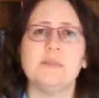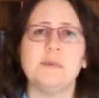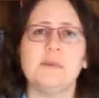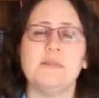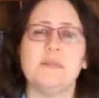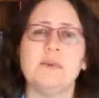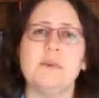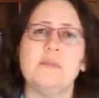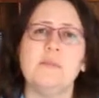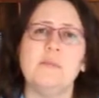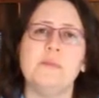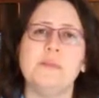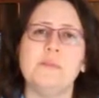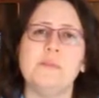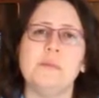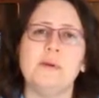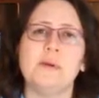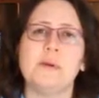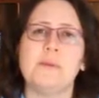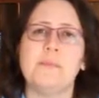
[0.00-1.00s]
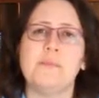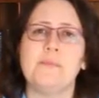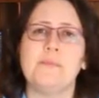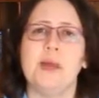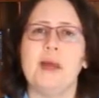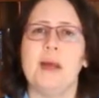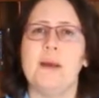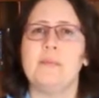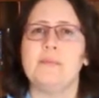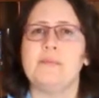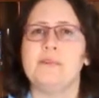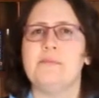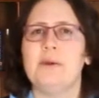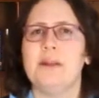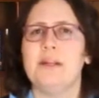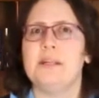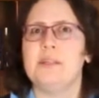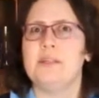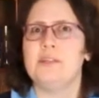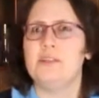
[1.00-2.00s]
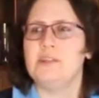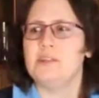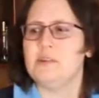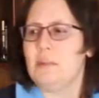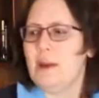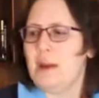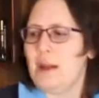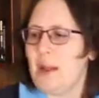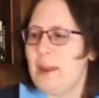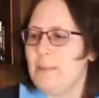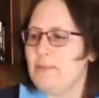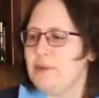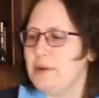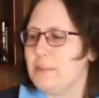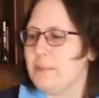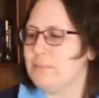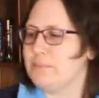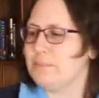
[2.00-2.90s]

before from this book. Great addition to my library.